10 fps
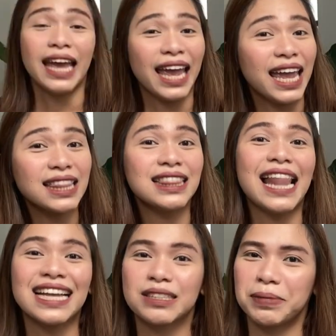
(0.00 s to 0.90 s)
And
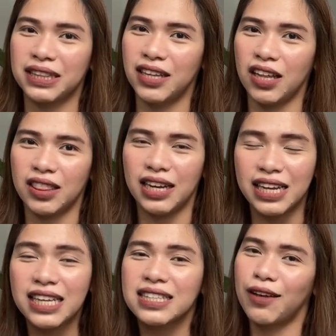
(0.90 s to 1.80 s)
last but not the
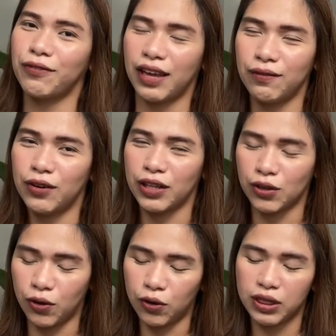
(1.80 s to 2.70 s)
least na
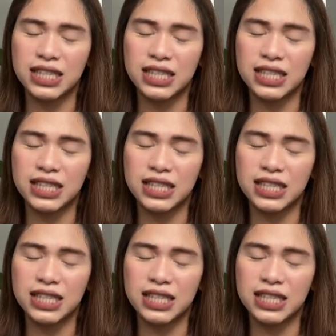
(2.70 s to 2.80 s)
favorite ko,